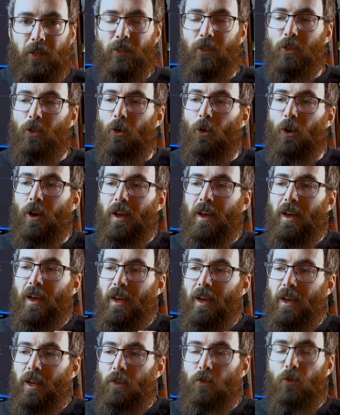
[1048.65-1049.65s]
So
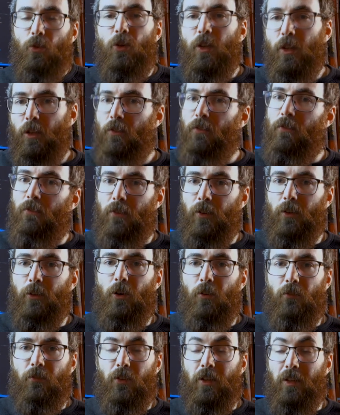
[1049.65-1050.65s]
if you really don't feel
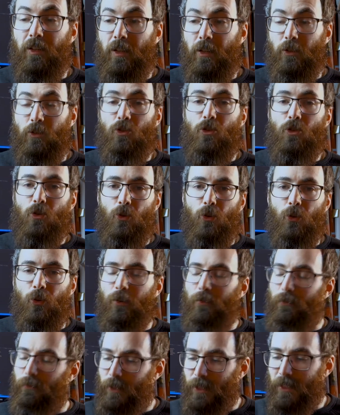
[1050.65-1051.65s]
confident and
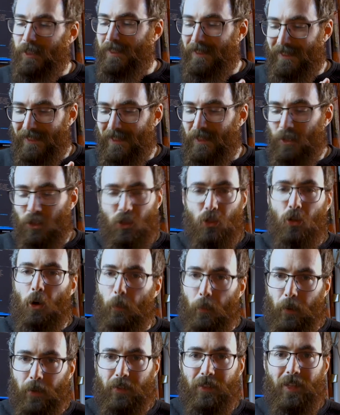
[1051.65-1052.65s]
sure, just
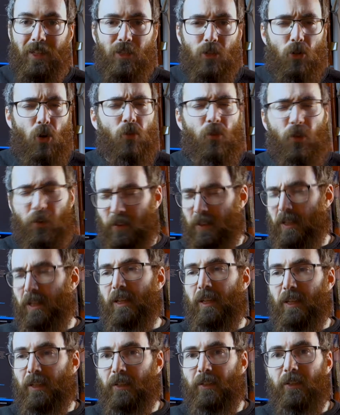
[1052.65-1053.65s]
stop it. That's
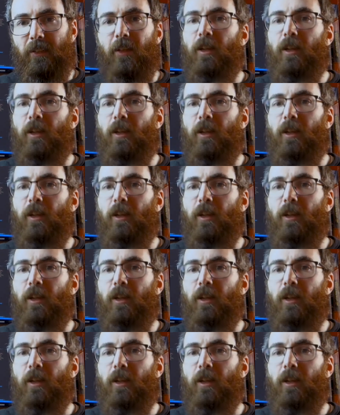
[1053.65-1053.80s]
overthinking.